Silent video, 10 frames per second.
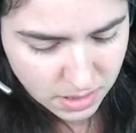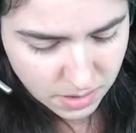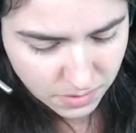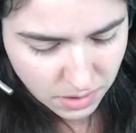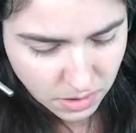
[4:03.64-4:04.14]

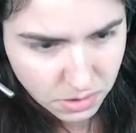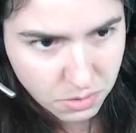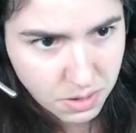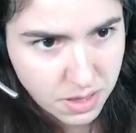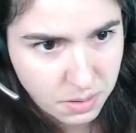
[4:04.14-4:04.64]
of glue,
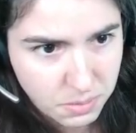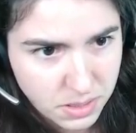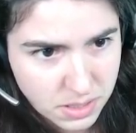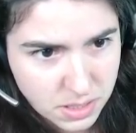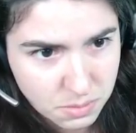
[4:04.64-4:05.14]
and then I'm going
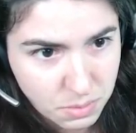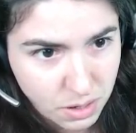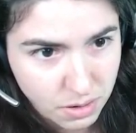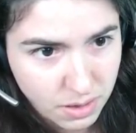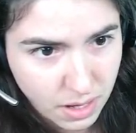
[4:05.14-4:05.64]
to
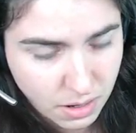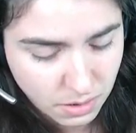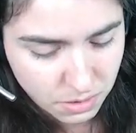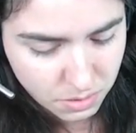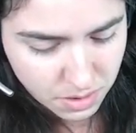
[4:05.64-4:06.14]
smear that
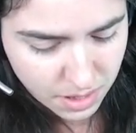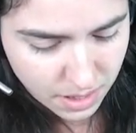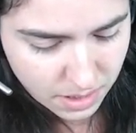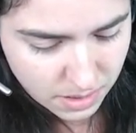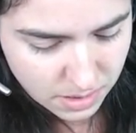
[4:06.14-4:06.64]
glue.
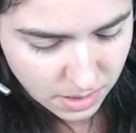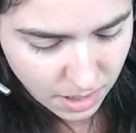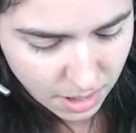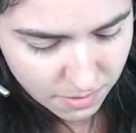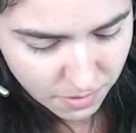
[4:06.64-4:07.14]
That is
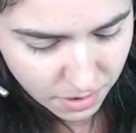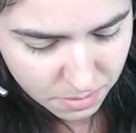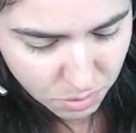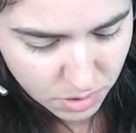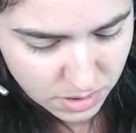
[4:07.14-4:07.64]
a very
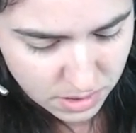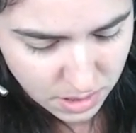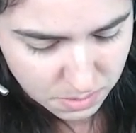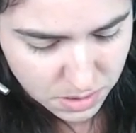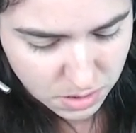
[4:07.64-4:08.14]
important step.
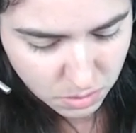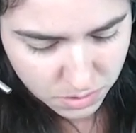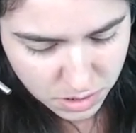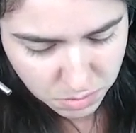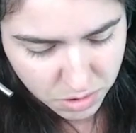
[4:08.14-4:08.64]
Always
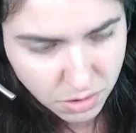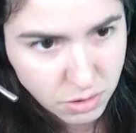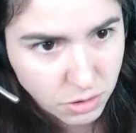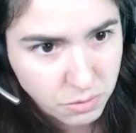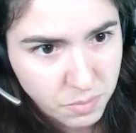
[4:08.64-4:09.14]
smear your
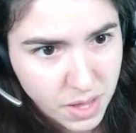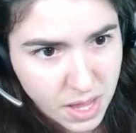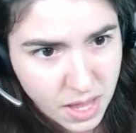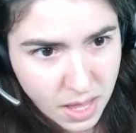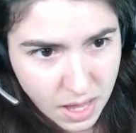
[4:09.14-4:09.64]
glue.
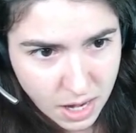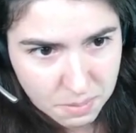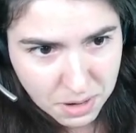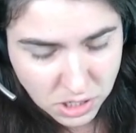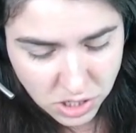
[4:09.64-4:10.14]
And I'm
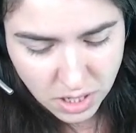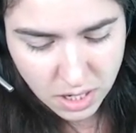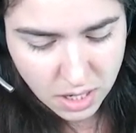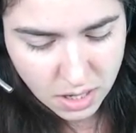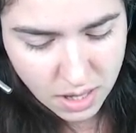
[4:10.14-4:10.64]
actually
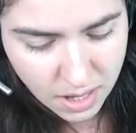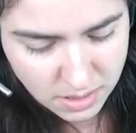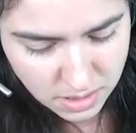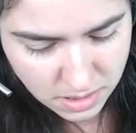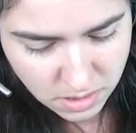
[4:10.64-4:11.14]
getting
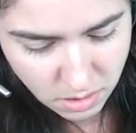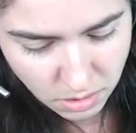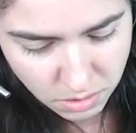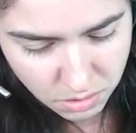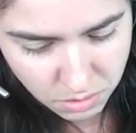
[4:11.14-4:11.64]
excess
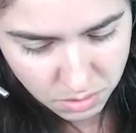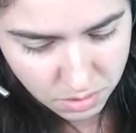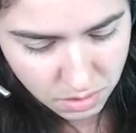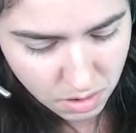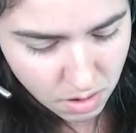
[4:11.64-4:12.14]
glue
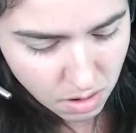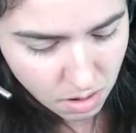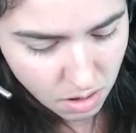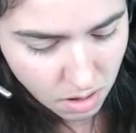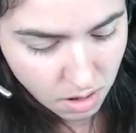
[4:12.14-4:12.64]

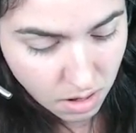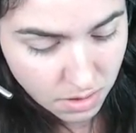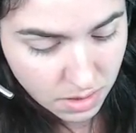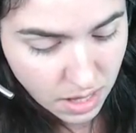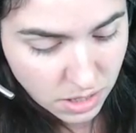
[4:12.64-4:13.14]
on
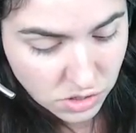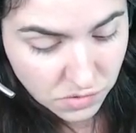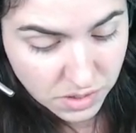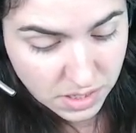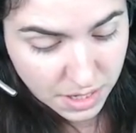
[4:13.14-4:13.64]
the edge of
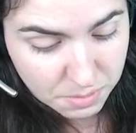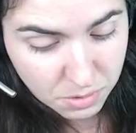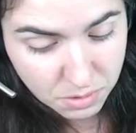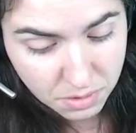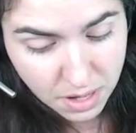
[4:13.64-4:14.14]
the
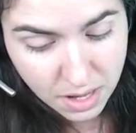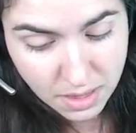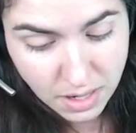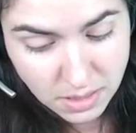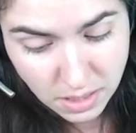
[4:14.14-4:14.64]
table, and
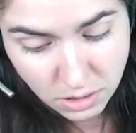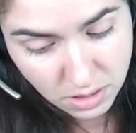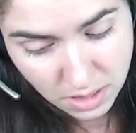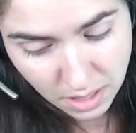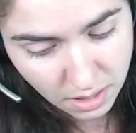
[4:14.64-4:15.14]
that is a good
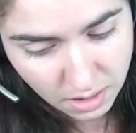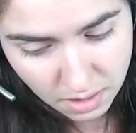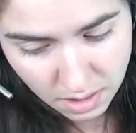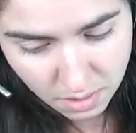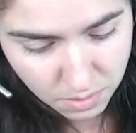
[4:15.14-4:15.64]
thing
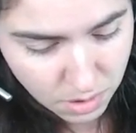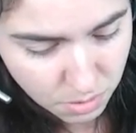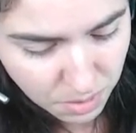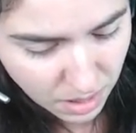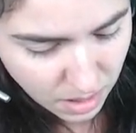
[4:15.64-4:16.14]
when you're
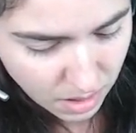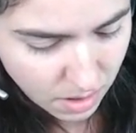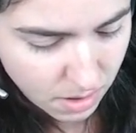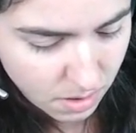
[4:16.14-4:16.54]
making